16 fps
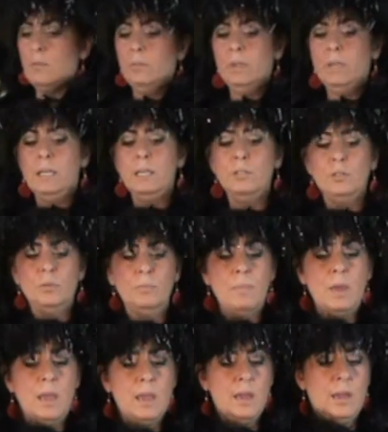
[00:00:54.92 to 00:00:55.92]
that we need to
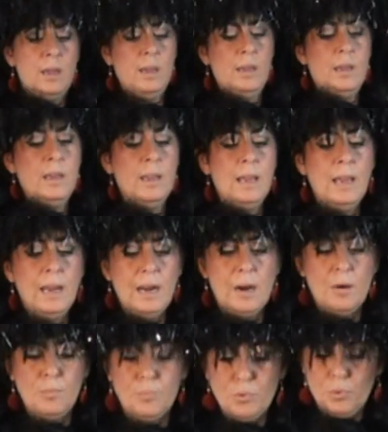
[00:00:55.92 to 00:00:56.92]
make
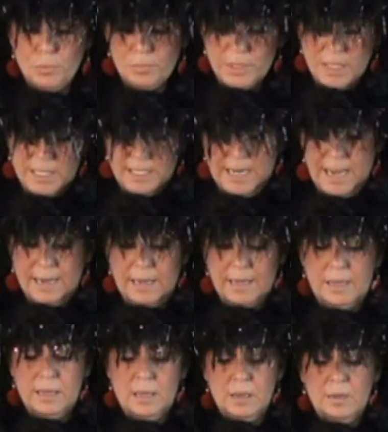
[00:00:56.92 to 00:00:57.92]
our broomstick.
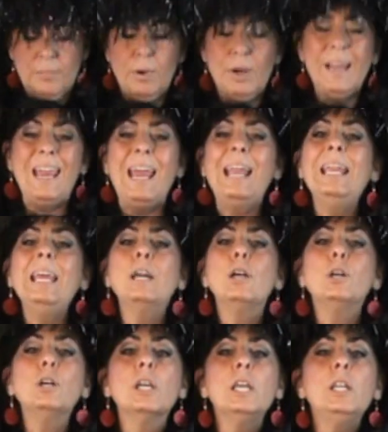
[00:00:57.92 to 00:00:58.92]
Like any
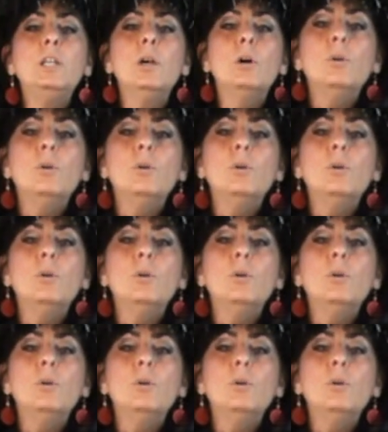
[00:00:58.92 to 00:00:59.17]
cookie